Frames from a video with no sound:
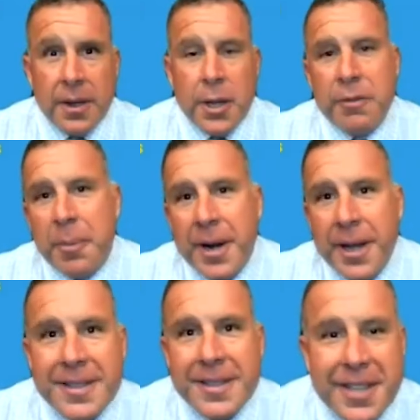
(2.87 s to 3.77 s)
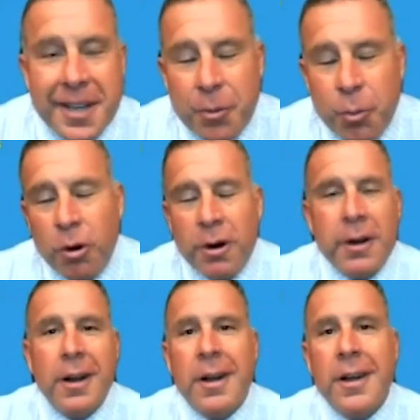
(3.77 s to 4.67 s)
Hello, everybody. This is David
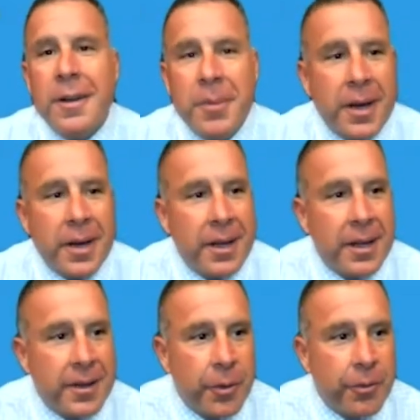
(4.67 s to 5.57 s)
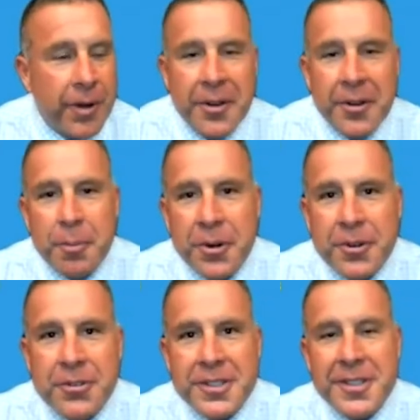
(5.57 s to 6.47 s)
Warren. I am a co-founder of
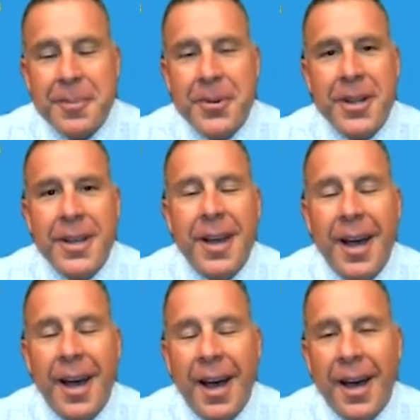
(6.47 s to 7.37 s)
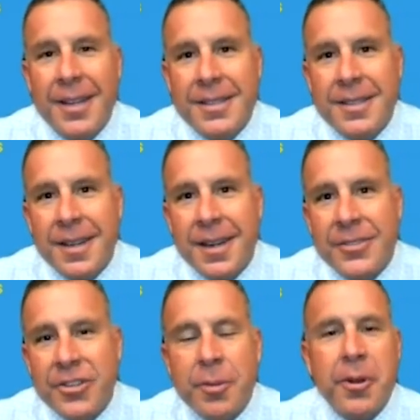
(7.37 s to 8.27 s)
Bridgeford Trust Company and
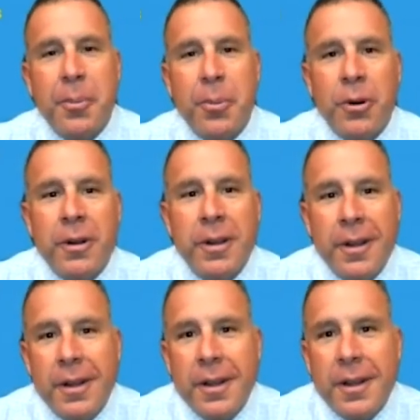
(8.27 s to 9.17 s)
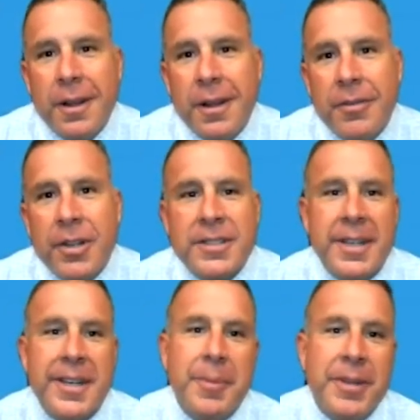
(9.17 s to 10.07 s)
chairman of the board. Very
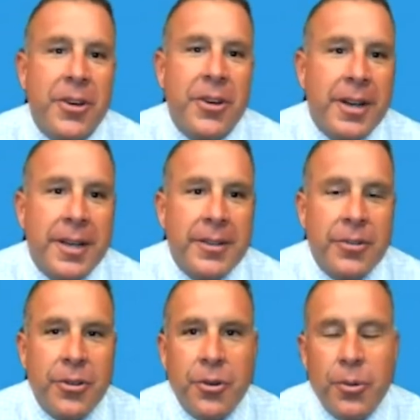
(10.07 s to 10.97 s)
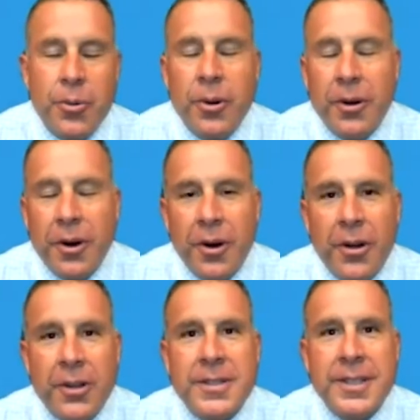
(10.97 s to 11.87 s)
excited to be talking to you
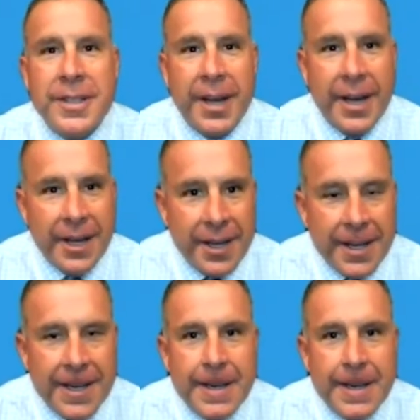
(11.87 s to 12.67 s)
all today.